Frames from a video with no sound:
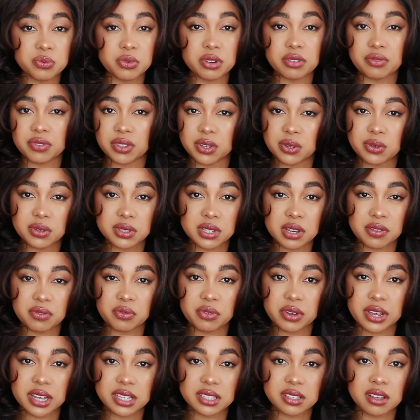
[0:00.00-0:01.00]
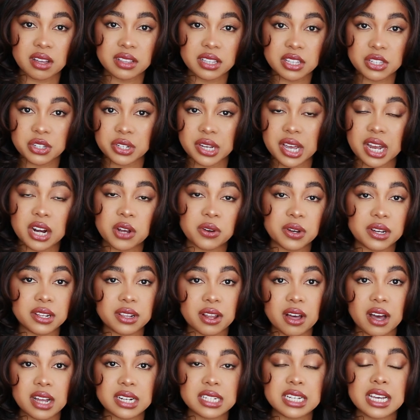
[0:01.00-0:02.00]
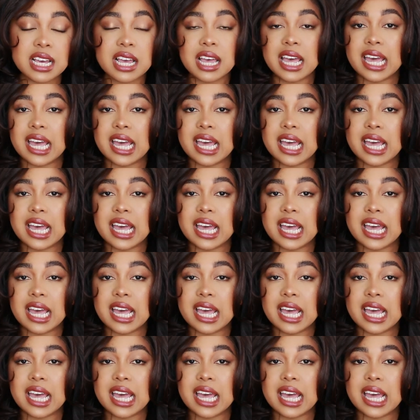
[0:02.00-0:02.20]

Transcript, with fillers: reviews of wigs on this channel a lot,